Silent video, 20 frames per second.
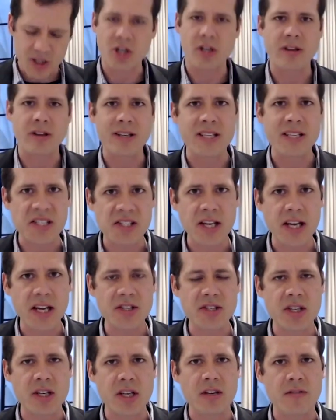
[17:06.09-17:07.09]
and the
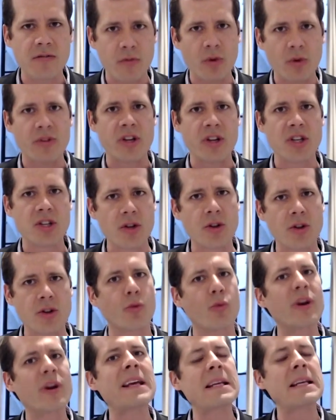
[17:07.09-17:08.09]
necessity for the
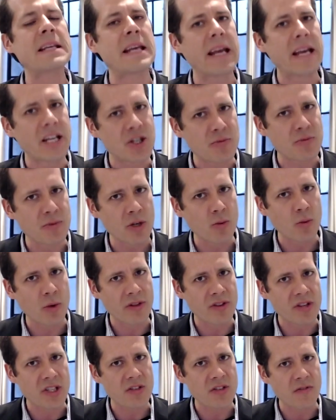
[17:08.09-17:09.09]
re-engagement
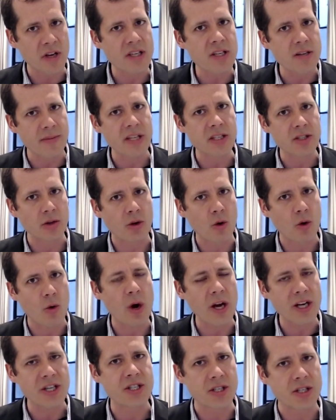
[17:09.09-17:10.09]
with these fundamental
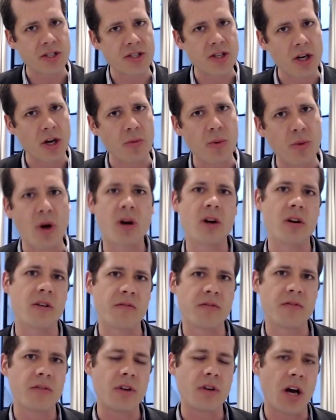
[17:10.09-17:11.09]
questions that are part
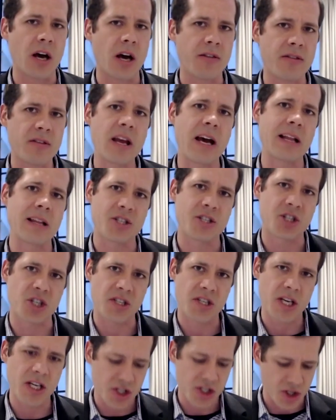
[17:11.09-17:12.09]
of
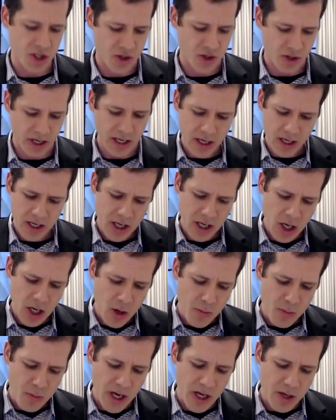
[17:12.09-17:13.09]
theology's history.
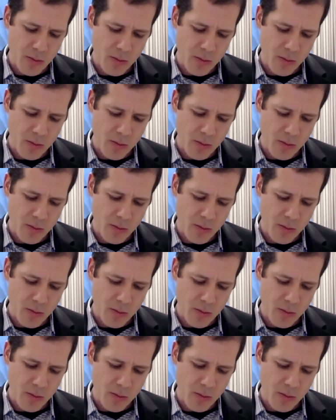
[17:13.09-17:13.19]
But